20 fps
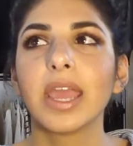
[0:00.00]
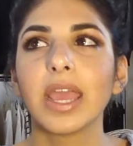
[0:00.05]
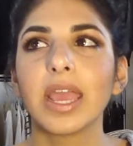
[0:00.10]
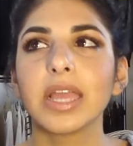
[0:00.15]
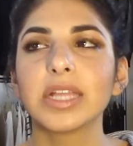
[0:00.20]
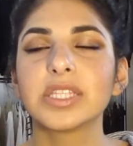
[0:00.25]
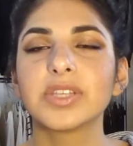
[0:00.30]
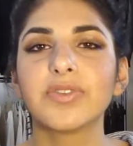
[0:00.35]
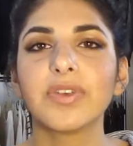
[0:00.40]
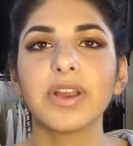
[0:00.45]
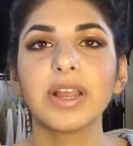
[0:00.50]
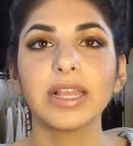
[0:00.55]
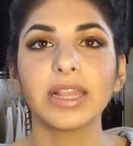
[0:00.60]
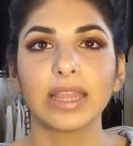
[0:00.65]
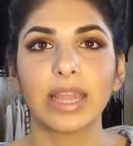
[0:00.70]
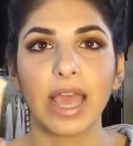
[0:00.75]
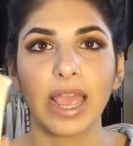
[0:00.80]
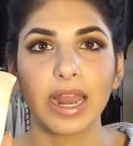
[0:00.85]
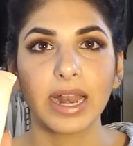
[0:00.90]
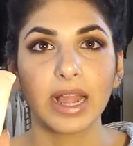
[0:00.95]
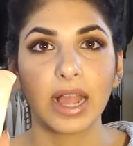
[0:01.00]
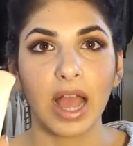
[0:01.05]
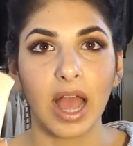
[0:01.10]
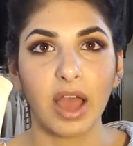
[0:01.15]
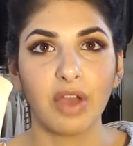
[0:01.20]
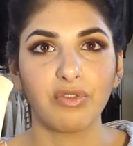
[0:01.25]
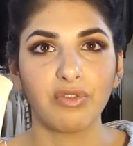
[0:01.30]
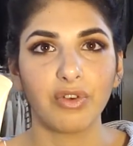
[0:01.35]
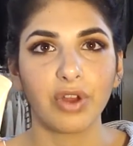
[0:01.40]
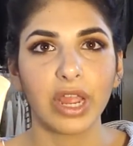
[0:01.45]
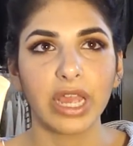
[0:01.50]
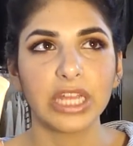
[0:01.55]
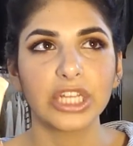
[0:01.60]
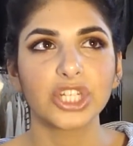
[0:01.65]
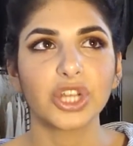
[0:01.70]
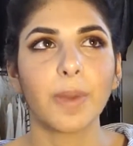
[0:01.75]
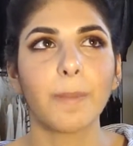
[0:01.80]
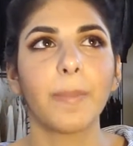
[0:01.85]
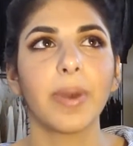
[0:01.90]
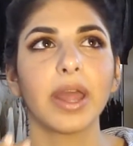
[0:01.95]
it's a very light
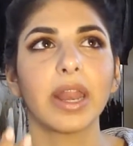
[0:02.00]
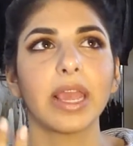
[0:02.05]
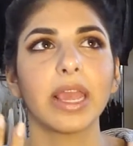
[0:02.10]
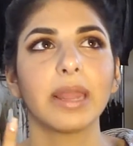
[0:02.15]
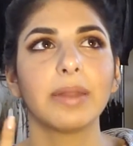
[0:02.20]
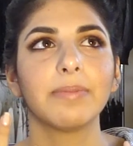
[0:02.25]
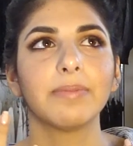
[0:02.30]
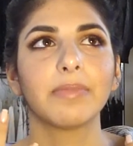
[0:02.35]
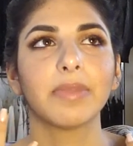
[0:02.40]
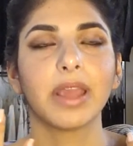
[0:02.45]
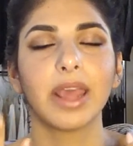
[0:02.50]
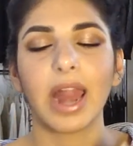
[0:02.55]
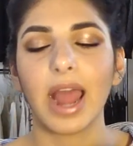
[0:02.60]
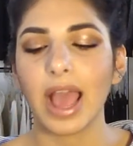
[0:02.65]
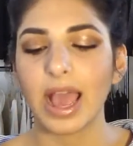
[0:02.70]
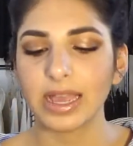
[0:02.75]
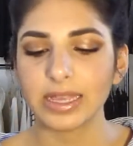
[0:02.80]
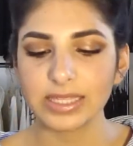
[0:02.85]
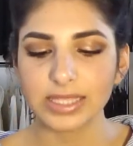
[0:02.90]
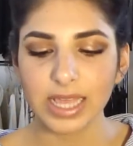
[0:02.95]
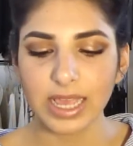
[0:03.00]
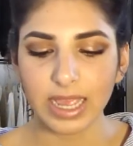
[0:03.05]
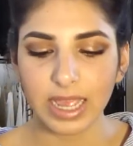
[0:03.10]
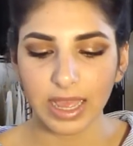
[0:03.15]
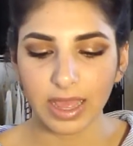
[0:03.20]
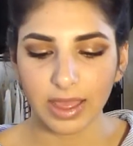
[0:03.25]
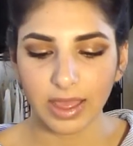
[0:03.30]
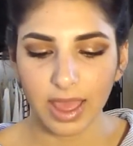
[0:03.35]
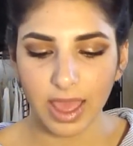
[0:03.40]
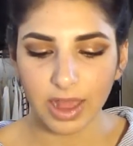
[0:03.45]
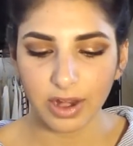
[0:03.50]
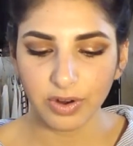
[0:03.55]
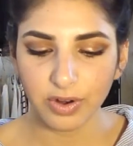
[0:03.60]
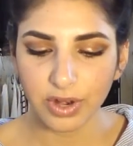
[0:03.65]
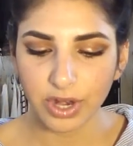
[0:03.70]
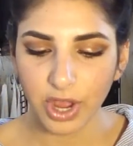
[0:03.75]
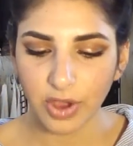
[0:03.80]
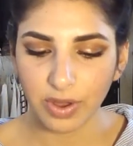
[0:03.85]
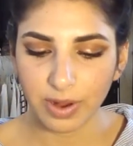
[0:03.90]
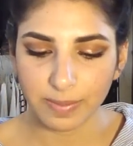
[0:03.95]
coverage, but it has like, I
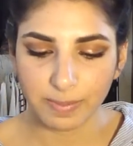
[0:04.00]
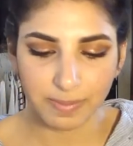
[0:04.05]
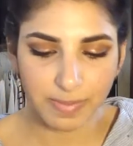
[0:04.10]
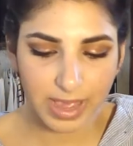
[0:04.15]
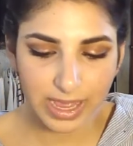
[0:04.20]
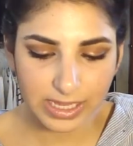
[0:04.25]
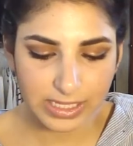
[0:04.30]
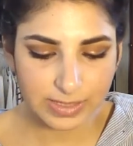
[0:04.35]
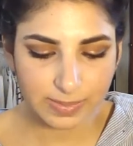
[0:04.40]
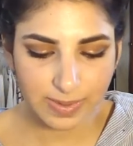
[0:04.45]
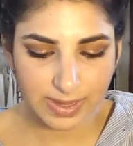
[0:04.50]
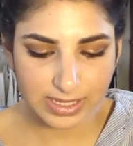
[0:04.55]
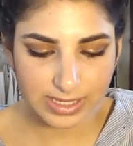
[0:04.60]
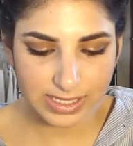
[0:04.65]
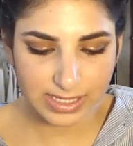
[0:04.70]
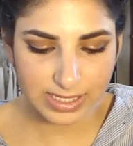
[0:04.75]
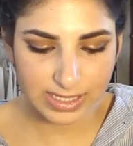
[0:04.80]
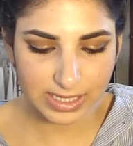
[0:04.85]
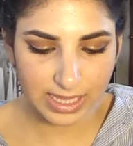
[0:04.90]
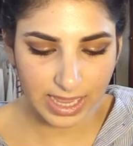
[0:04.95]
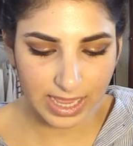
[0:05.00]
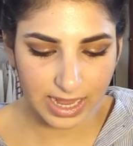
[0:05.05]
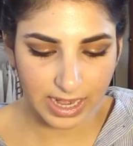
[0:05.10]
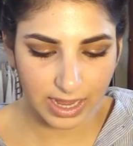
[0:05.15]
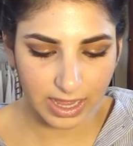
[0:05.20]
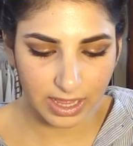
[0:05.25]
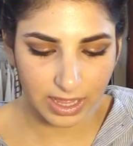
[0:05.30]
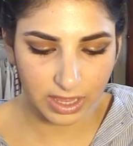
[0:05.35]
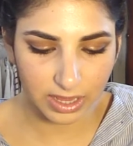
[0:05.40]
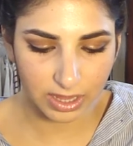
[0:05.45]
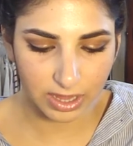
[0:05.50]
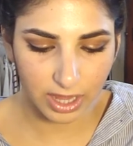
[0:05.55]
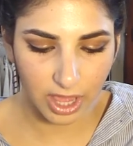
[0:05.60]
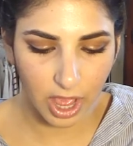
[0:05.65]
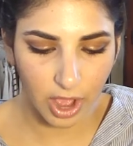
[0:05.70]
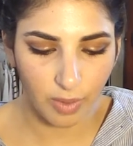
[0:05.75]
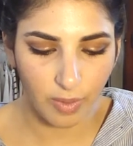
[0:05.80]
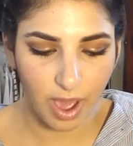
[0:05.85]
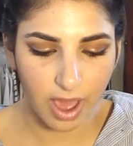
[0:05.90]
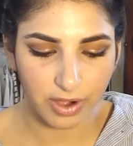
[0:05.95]
don't know, it makes my skin
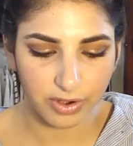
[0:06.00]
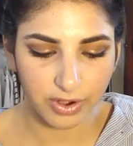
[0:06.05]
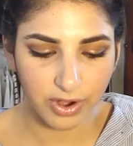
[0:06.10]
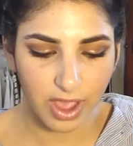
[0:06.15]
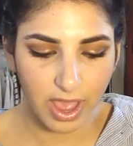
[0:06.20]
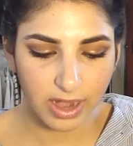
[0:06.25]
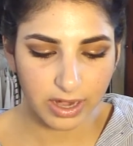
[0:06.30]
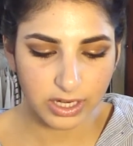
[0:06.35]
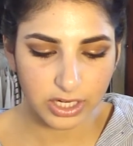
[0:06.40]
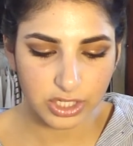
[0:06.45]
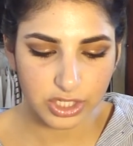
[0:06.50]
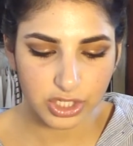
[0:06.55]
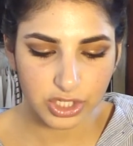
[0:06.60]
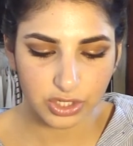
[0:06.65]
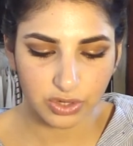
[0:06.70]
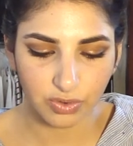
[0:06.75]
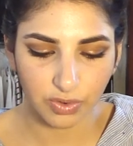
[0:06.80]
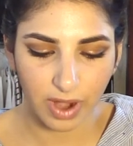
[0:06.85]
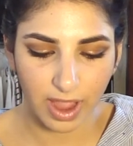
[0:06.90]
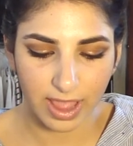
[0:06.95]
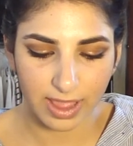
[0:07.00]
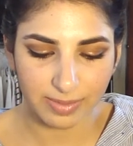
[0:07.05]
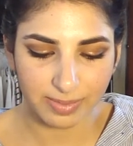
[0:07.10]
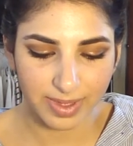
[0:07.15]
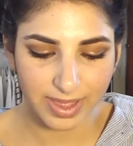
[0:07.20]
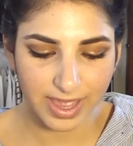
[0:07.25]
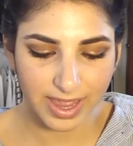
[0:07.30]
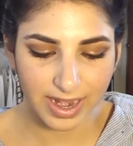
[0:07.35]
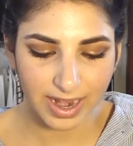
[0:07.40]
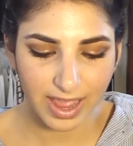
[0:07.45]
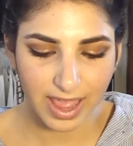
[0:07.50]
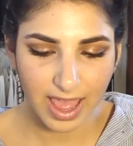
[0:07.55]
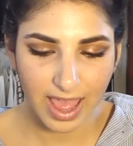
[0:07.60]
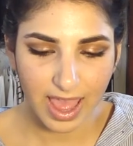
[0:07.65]
glow. I don't know how to describe it.